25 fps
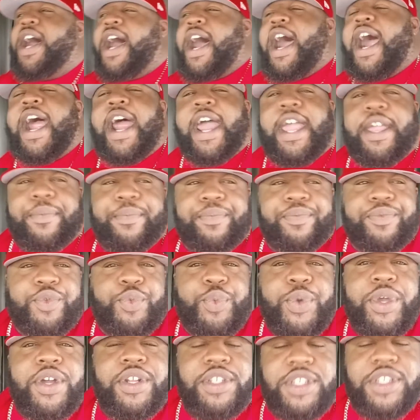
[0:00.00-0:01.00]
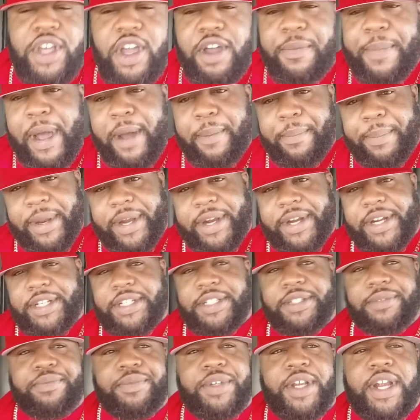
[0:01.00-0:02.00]
All right, we're going to talk about
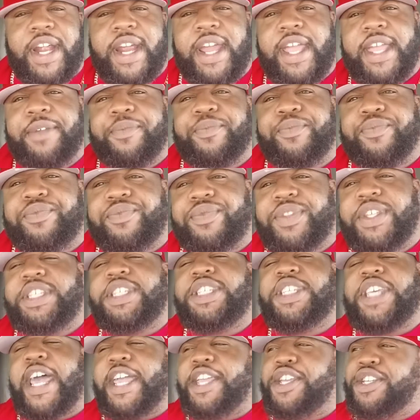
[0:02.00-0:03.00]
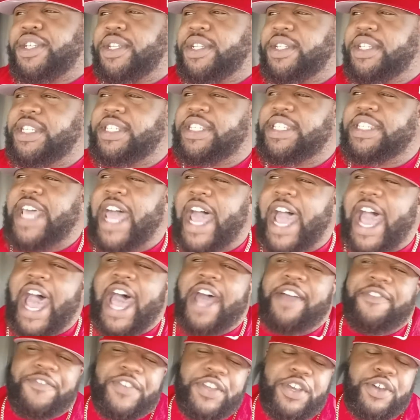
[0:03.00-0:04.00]
marriage. All right, this is how
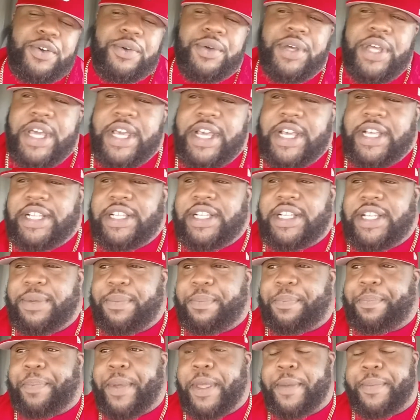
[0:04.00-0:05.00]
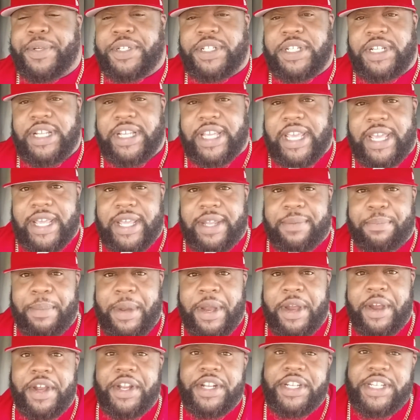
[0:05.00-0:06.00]
I feel people should look at
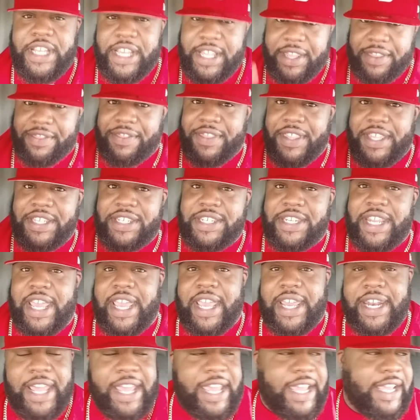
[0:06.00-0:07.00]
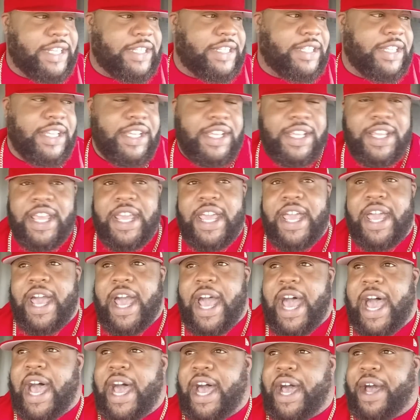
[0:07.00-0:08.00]
marriage in this day and age.
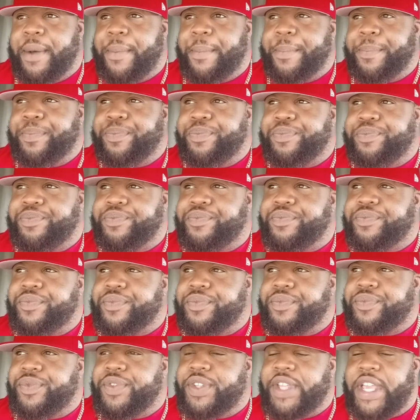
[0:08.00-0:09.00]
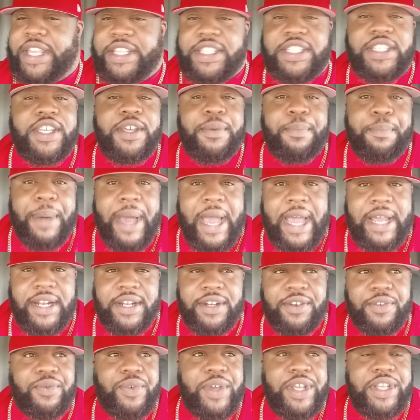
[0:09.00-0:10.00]
It's a
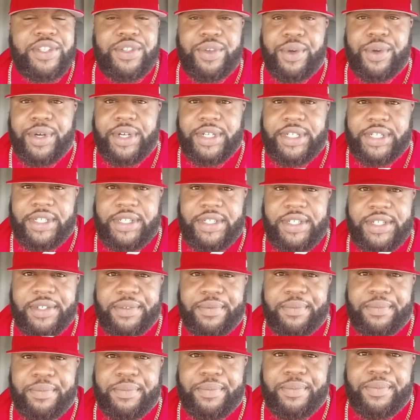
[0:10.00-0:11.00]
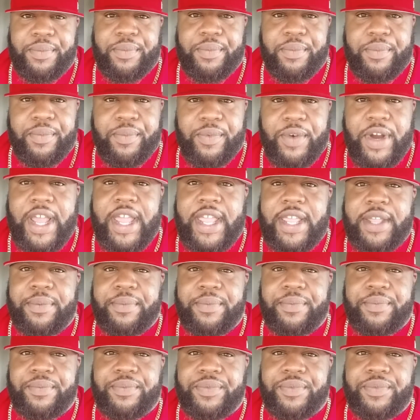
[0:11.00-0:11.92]
combining of resources, right?